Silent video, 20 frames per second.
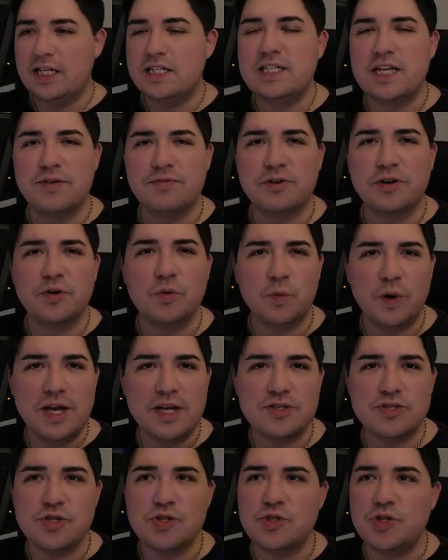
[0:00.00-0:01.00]
different
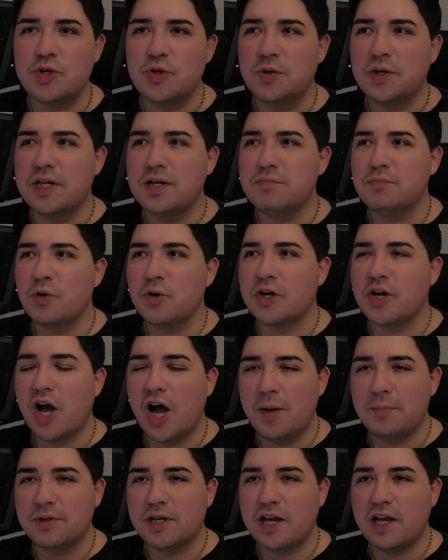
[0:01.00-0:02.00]
ways to do it, more
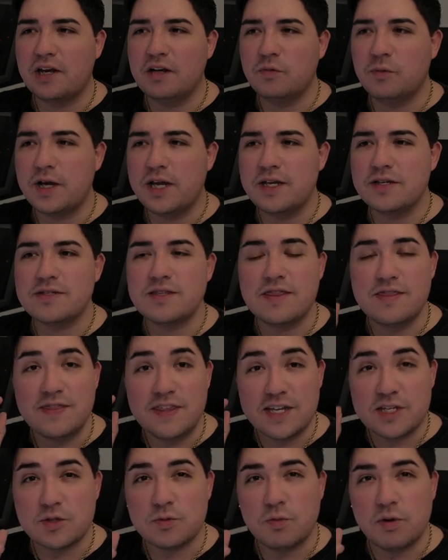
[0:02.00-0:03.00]
complicated ways.
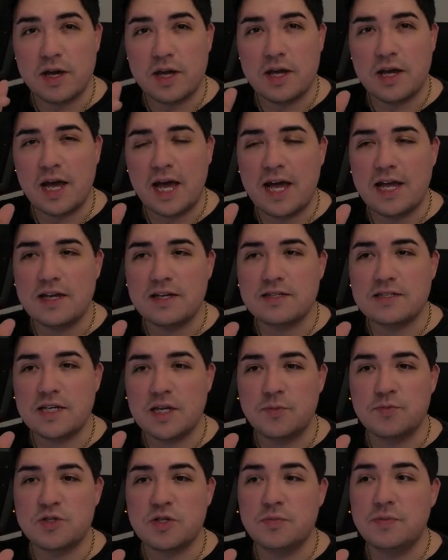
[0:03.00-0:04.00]
This way
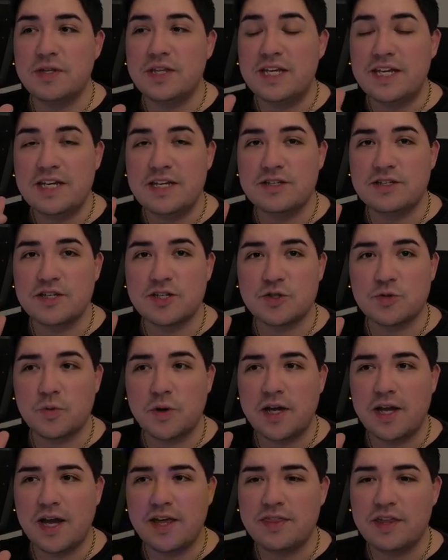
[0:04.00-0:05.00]
seems to be the easiest
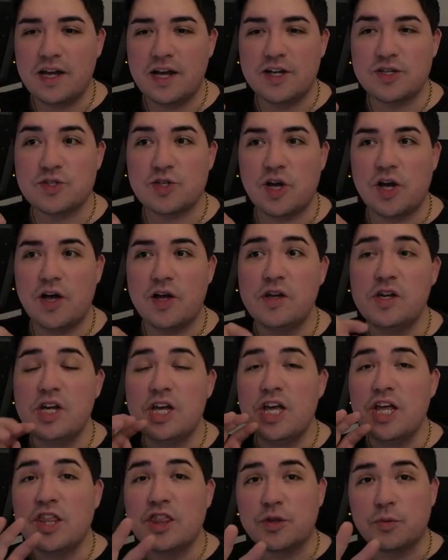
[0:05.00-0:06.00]
way. I think I saw
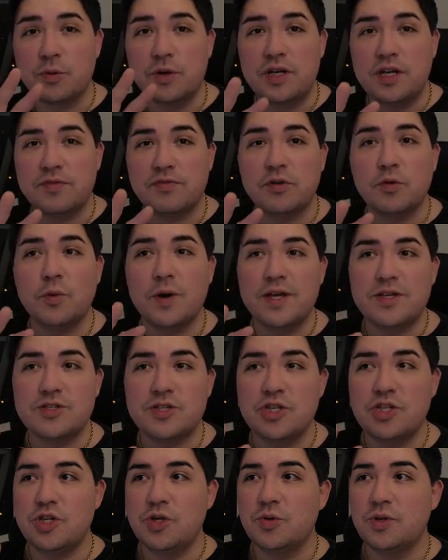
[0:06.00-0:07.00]
3 different ways
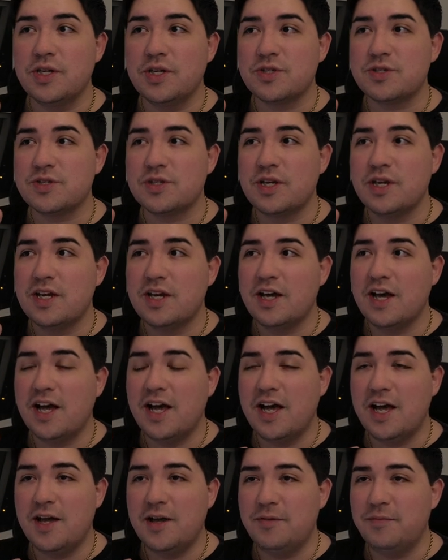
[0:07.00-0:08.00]
to do this.
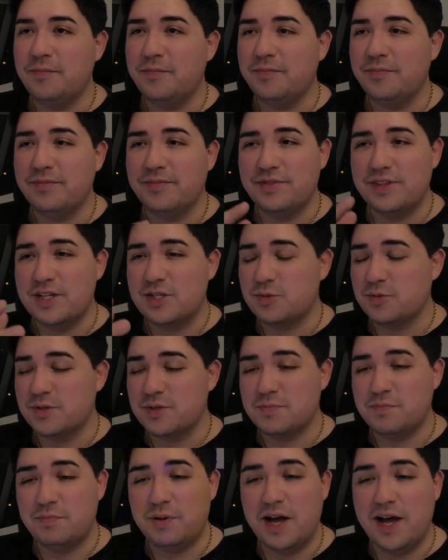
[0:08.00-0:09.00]
This
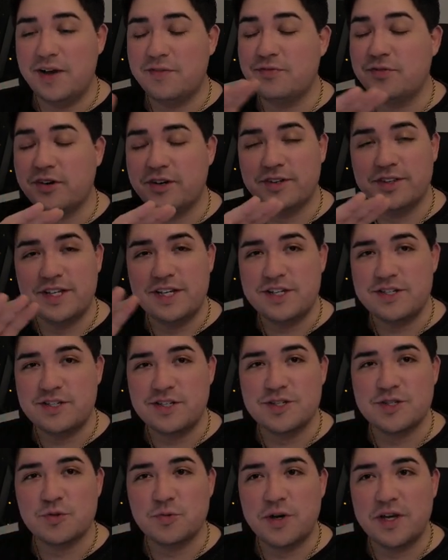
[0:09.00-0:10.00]
was by far the
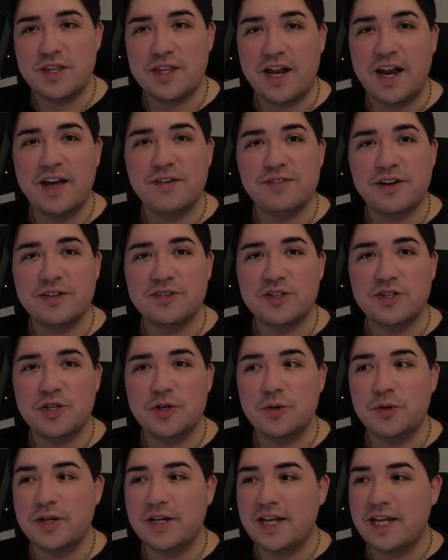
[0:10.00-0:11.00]
easiest way that I found to
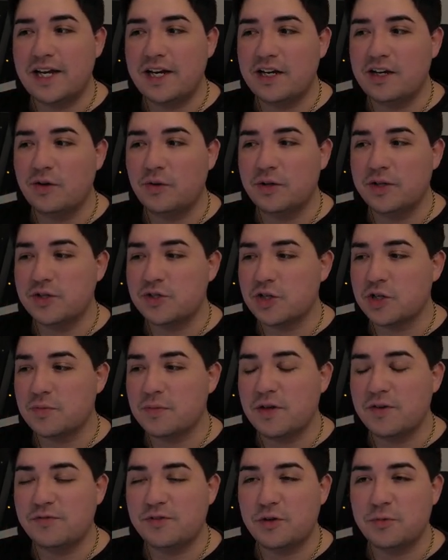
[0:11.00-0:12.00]
do it, and it only took
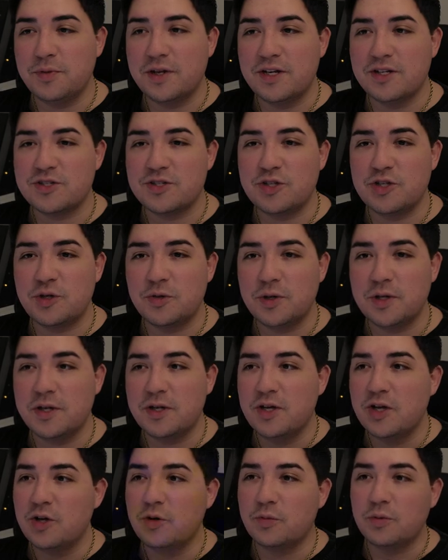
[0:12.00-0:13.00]
me a few minutes to do it,
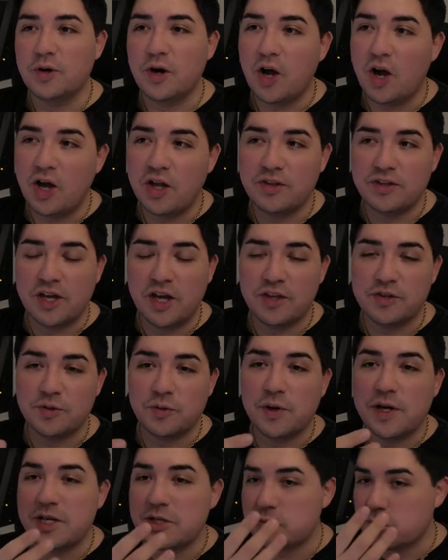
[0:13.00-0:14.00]
where all the other
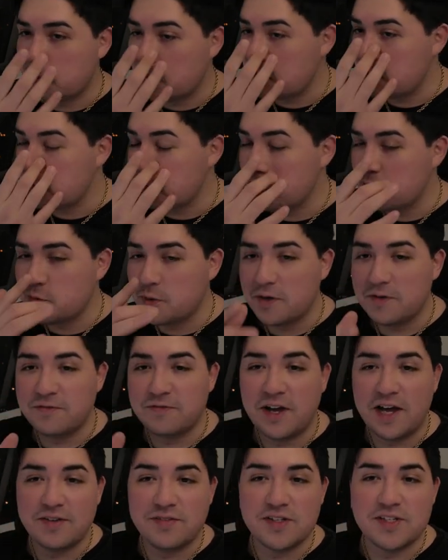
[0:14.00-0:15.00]
ways was between
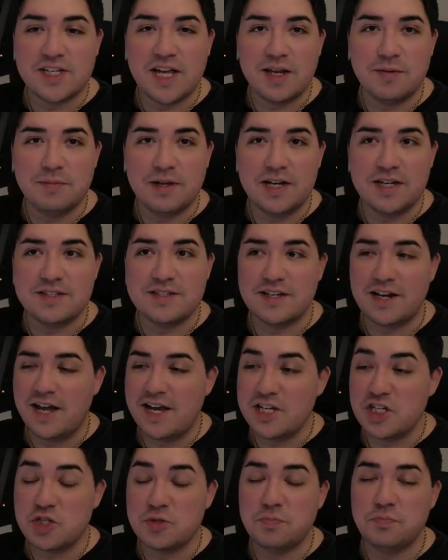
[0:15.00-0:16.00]
5 to 10 minutes, and
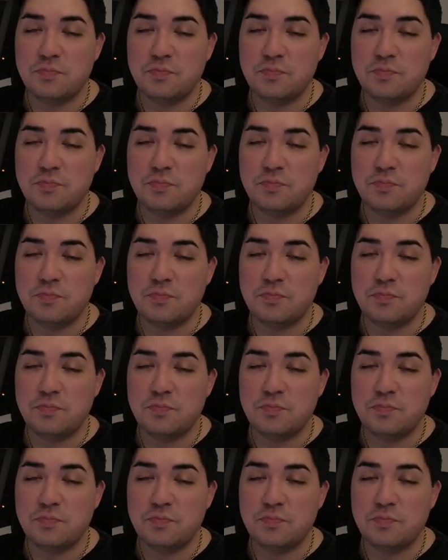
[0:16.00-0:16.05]
I